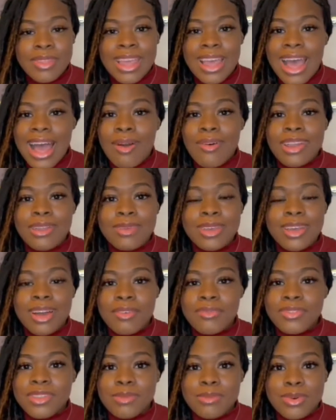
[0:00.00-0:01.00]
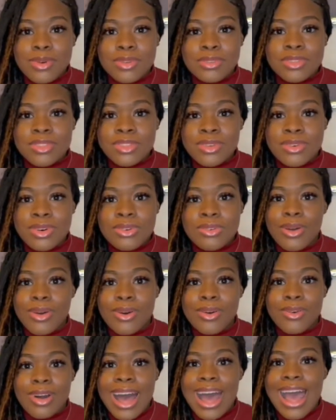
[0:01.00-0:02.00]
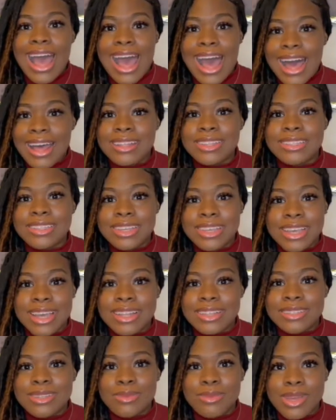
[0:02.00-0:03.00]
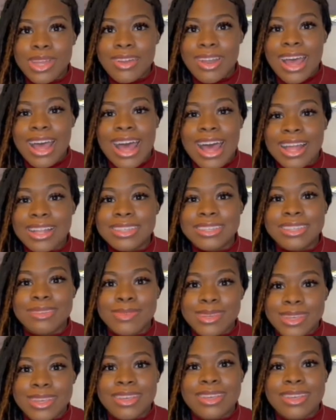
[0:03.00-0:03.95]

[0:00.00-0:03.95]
I want to be comfortable, so I had to get to where I had to be.